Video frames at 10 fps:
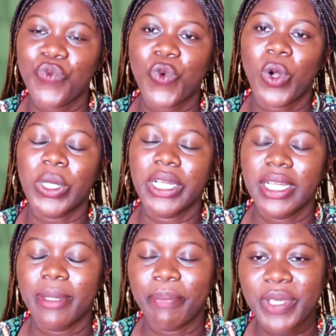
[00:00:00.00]

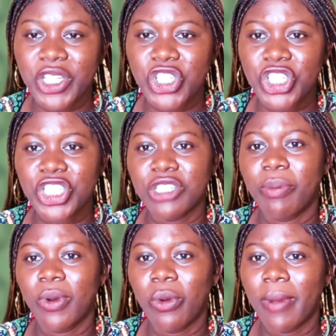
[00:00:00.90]
for PG
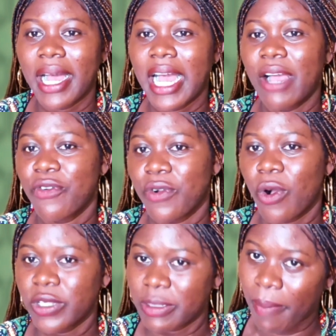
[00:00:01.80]
diploma
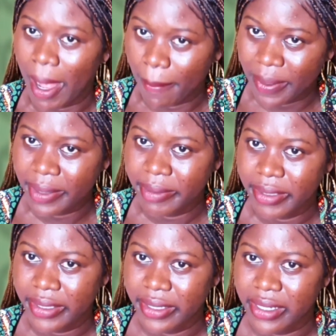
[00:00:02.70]
OSPAP.
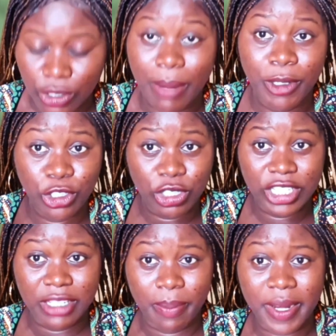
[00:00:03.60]
I'm going to
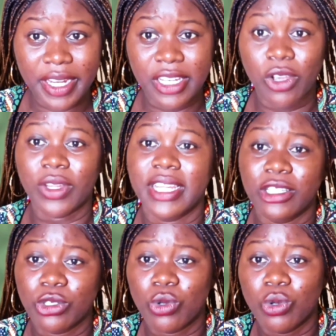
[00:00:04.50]
display the other